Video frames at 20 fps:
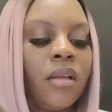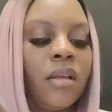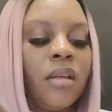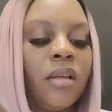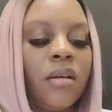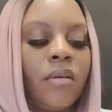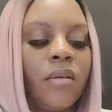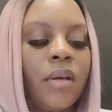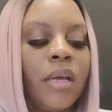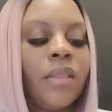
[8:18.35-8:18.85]

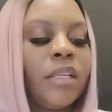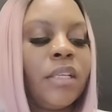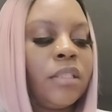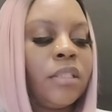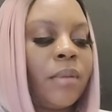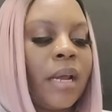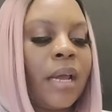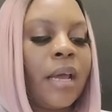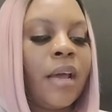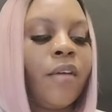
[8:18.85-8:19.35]
Okay, that's
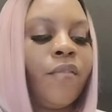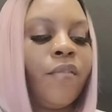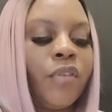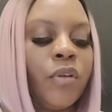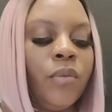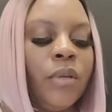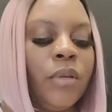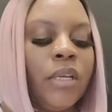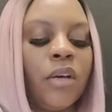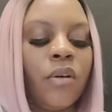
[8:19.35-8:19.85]
what I have for
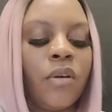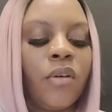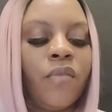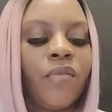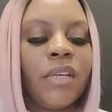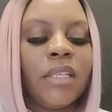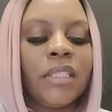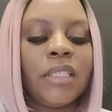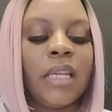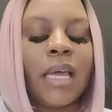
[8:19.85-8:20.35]
you. Leo, don't
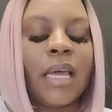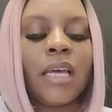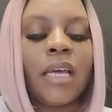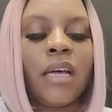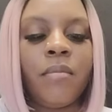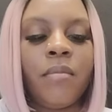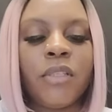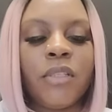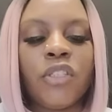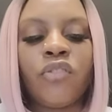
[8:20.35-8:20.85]
forget to like,
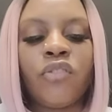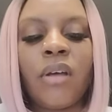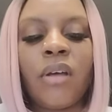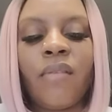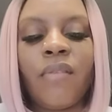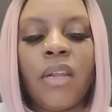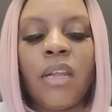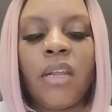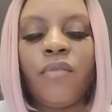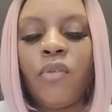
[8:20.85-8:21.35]
comment, subscribe.
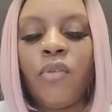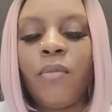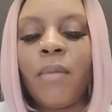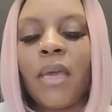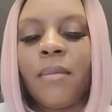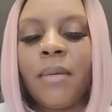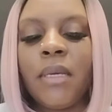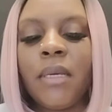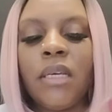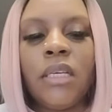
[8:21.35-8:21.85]
I love you,
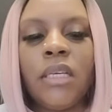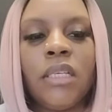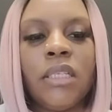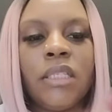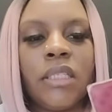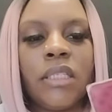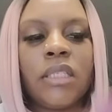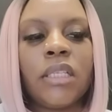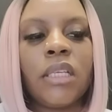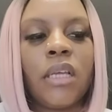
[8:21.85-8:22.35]

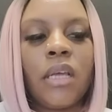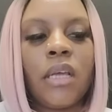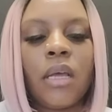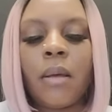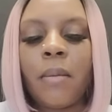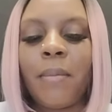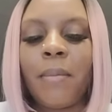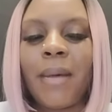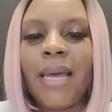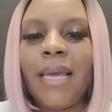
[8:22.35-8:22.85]
babies.
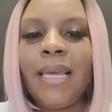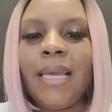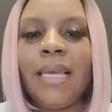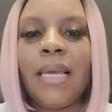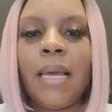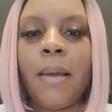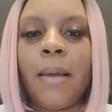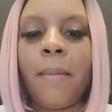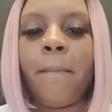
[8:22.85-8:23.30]
Bye.